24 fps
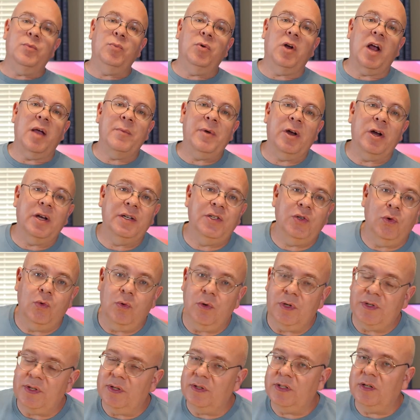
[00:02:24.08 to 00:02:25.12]
primary
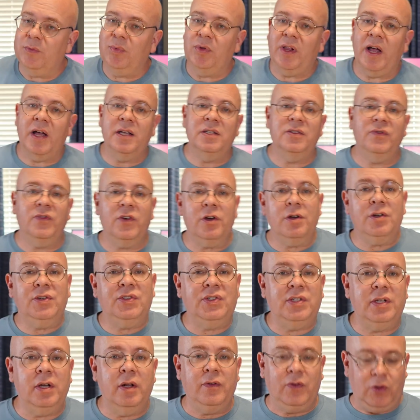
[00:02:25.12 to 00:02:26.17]
tools and supplies
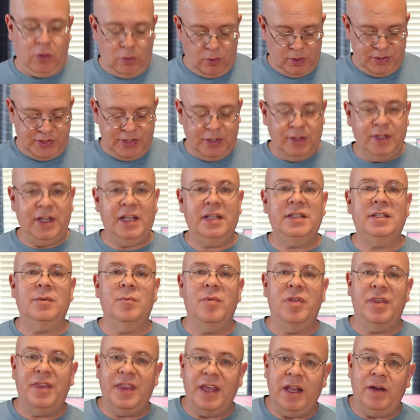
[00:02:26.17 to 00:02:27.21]
first, and of course you'll need some
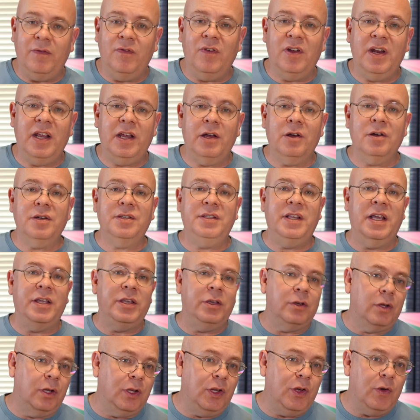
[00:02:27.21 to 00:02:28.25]
thin veneers that
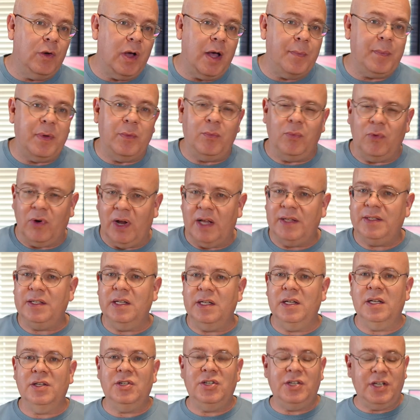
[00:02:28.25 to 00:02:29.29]
you'll glue up and press
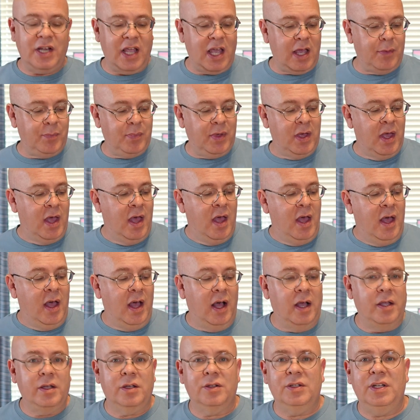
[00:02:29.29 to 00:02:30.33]
into shape.
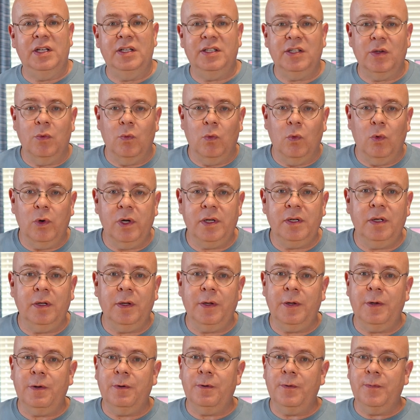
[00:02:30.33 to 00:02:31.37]
You'll need some wood
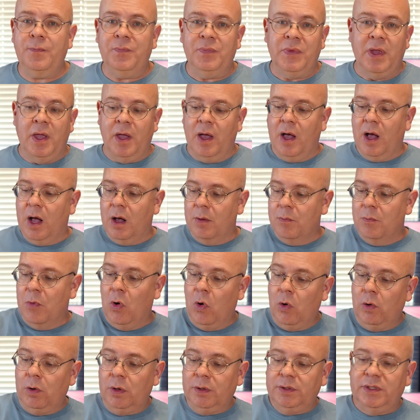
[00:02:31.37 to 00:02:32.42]
glue, a
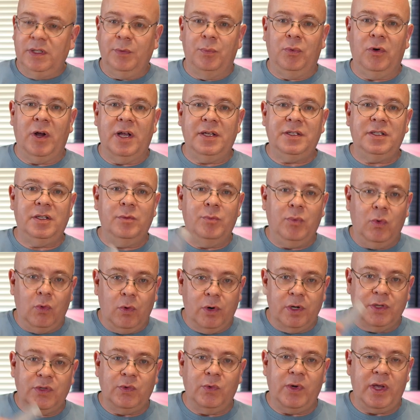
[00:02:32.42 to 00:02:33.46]
mold to press the
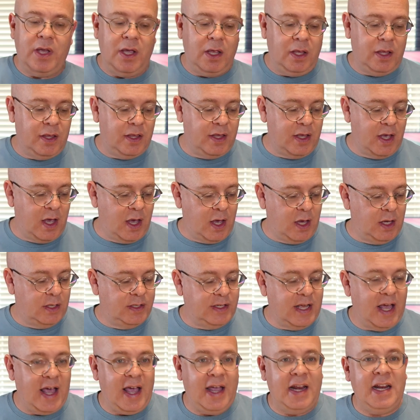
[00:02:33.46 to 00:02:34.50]
boards with, a
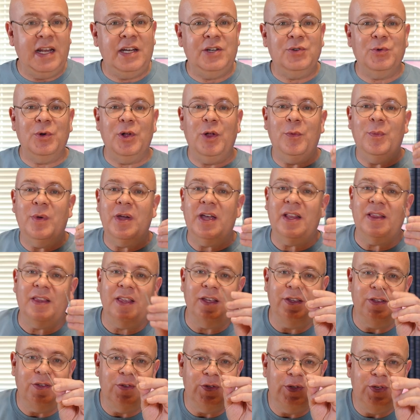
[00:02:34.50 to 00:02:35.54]
tiny drill bit that
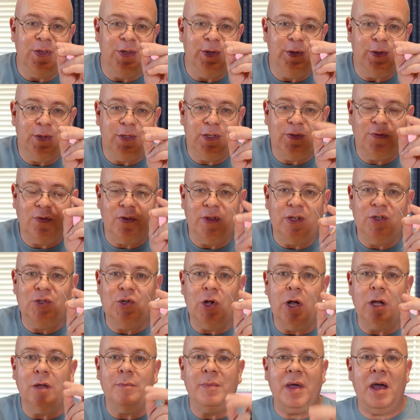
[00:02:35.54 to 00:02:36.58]
you'll use for the
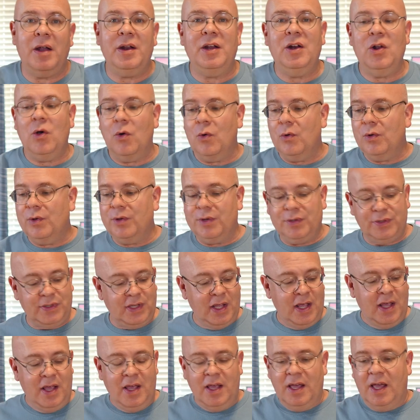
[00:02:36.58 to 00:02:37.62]
truck mounting holes,
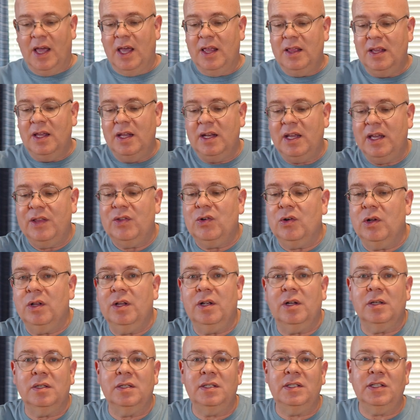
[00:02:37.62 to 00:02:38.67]
and then either a
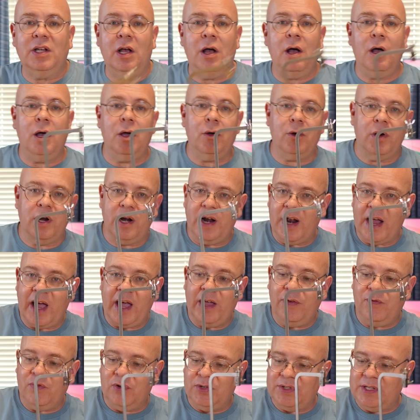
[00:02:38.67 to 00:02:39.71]
little saw or a
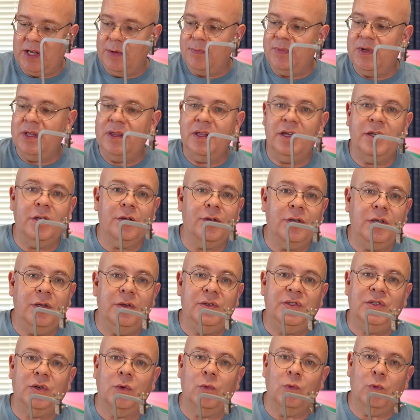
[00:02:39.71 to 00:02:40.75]
knife or something that you'll
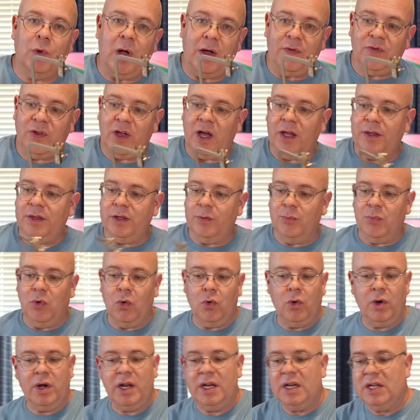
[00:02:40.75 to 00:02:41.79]
use to rough cut the
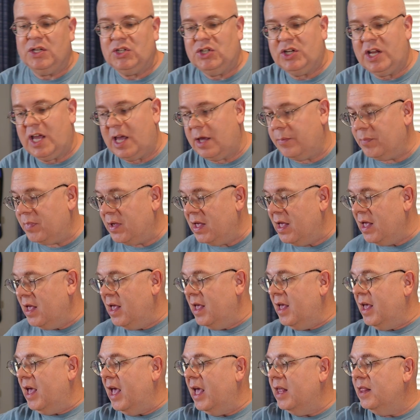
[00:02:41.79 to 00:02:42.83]
board into shape.
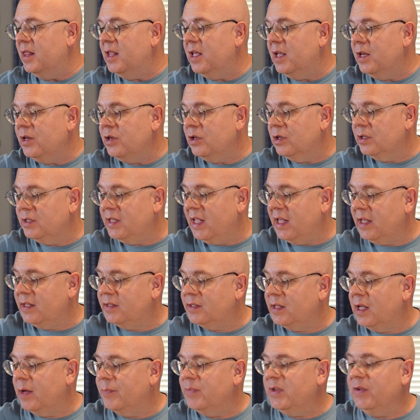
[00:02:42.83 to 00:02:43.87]
And then you'll take
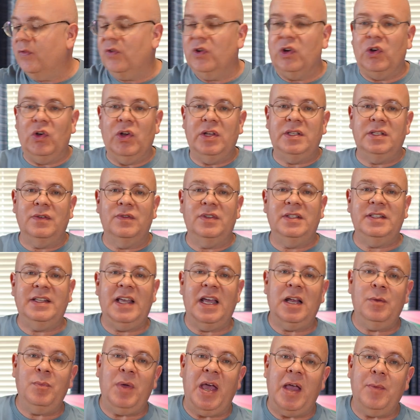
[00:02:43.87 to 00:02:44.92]
some different grits of
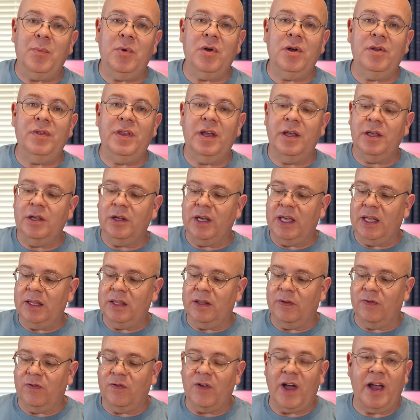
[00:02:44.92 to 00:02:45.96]
sandpaper that you'll get the
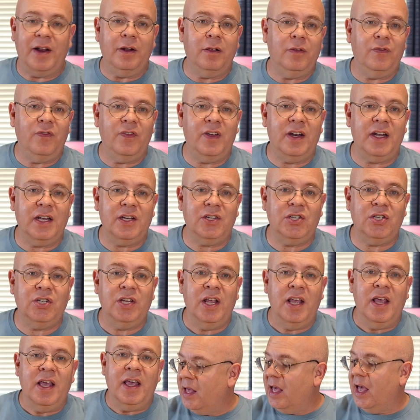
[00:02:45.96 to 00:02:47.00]
final finish.
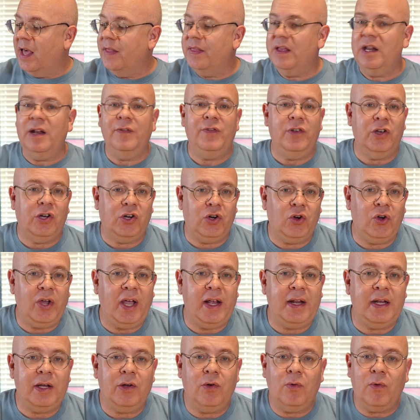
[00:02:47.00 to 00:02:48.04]
And then if you're
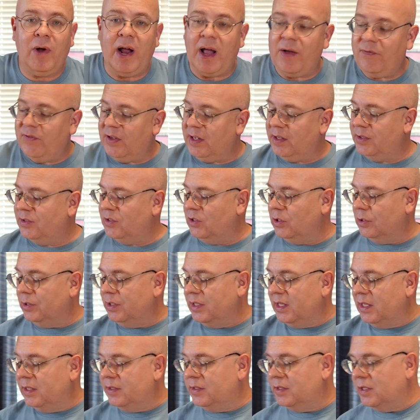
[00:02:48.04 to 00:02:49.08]
creating graphics, you'll
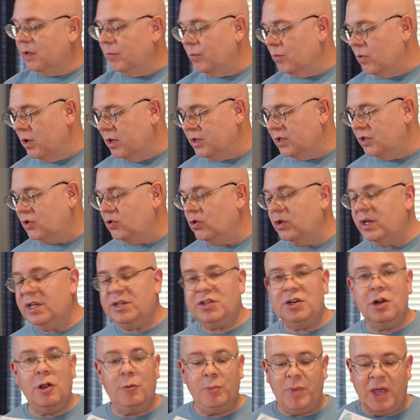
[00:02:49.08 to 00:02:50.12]
need some just
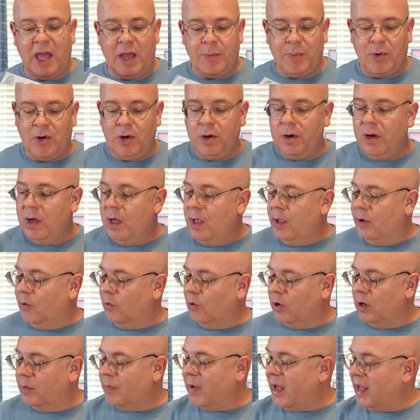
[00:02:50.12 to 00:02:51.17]
traditional paper,
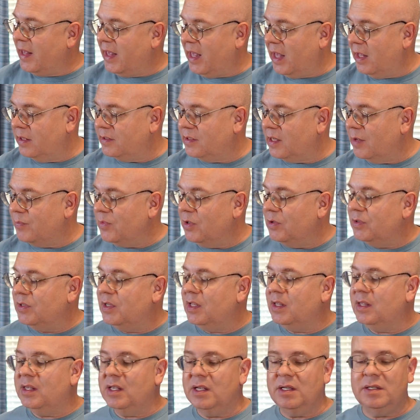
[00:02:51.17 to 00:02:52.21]
or in my case, I'm
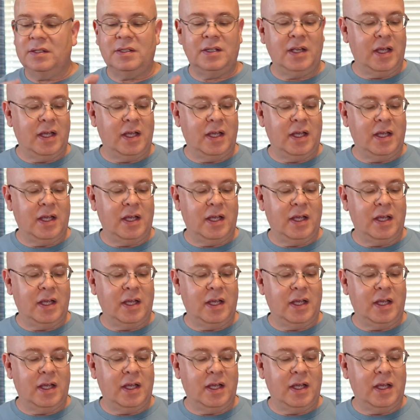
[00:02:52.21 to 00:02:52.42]
using this